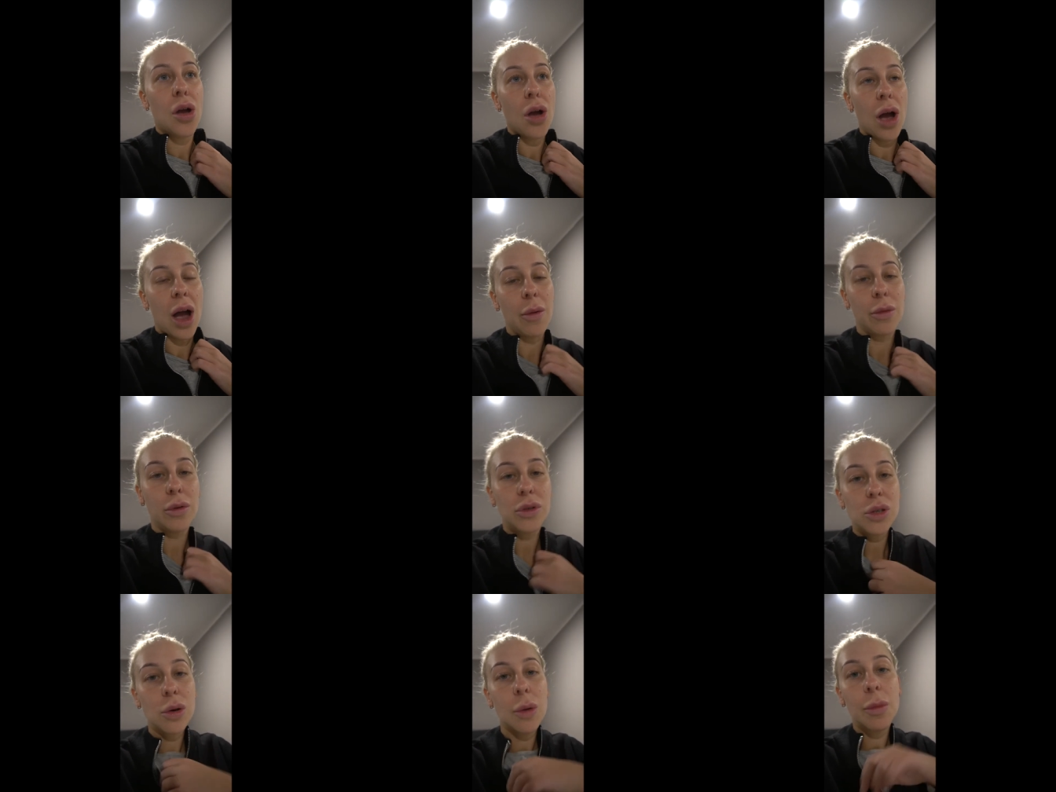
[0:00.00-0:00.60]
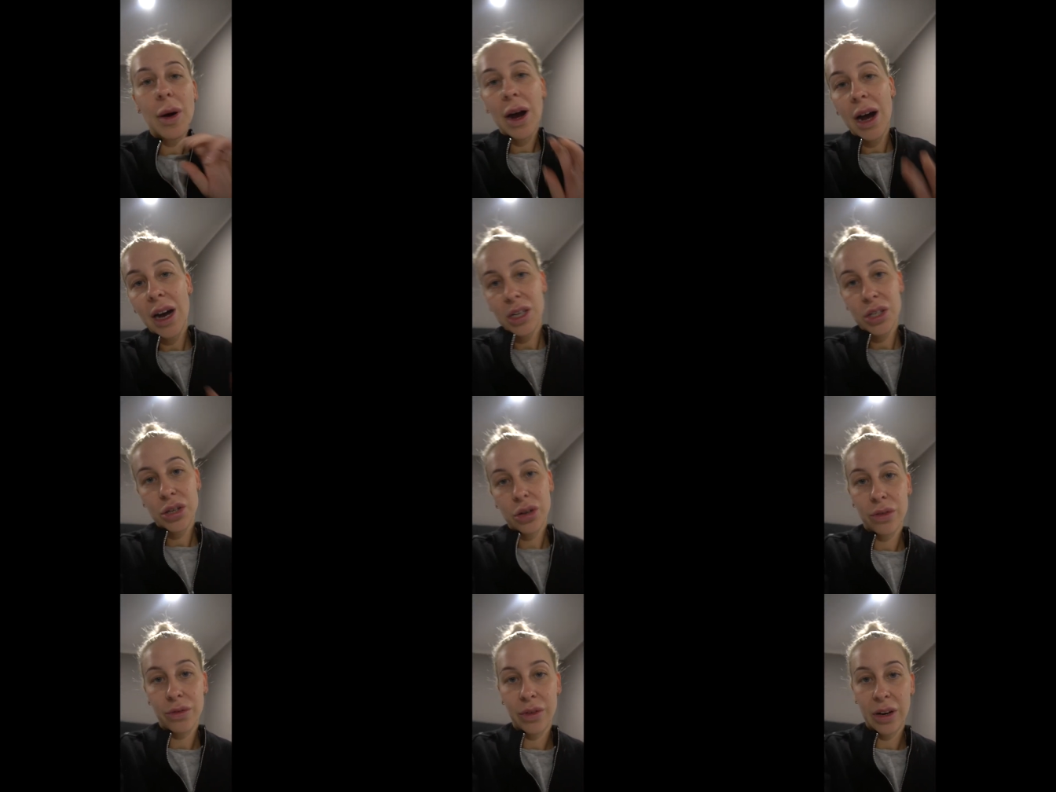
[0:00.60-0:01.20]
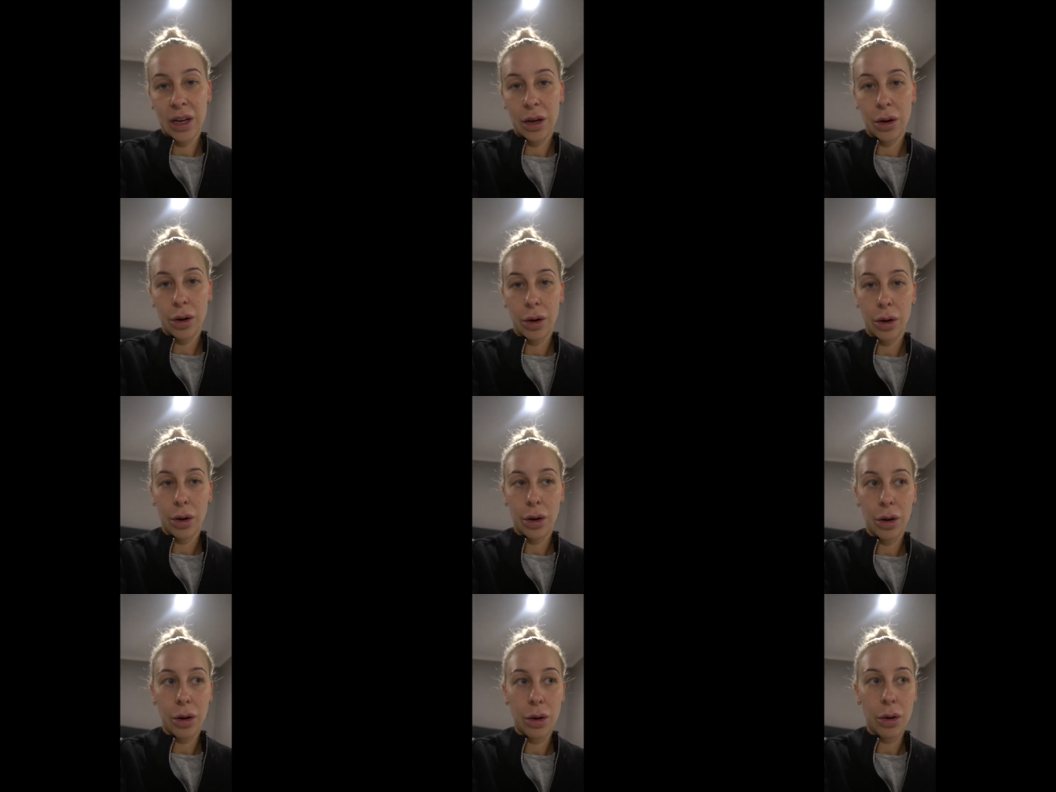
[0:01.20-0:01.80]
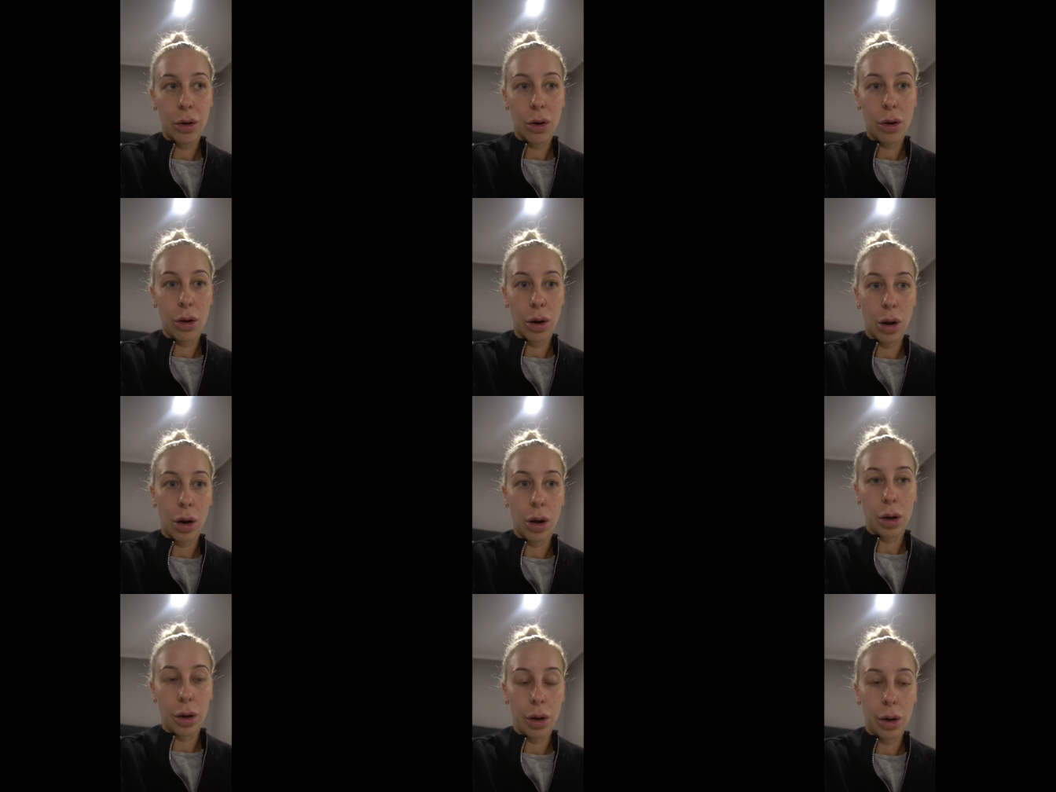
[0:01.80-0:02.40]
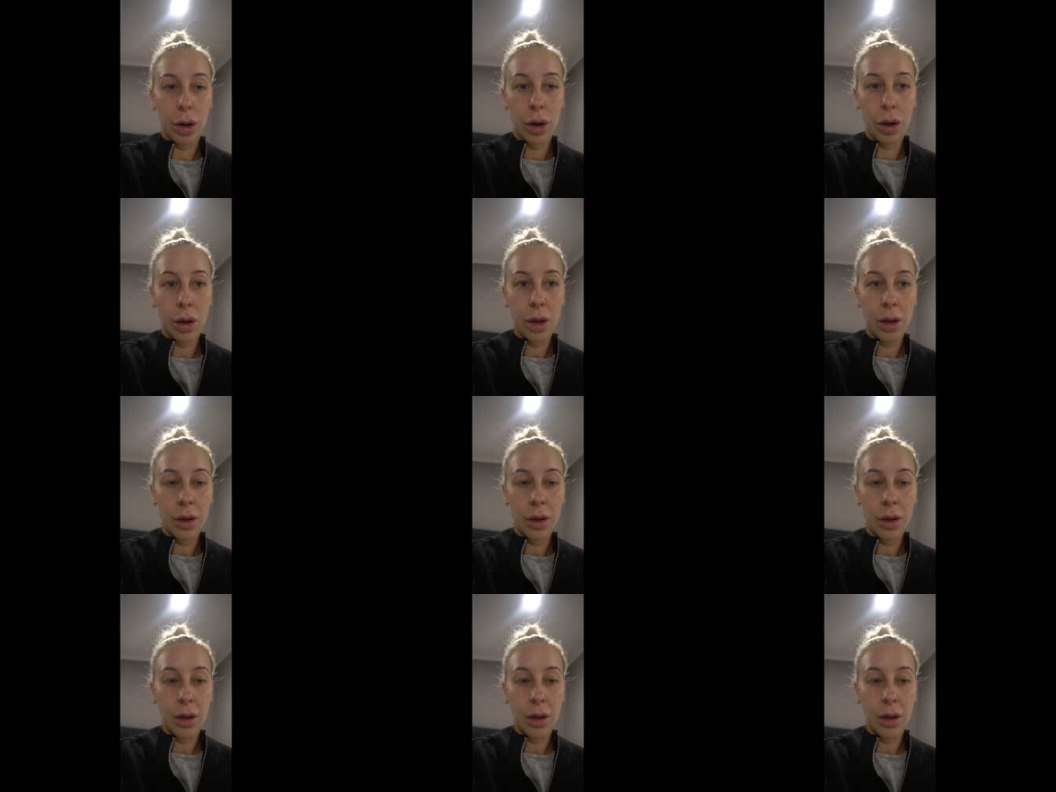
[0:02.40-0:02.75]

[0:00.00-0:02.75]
I will do a part two video on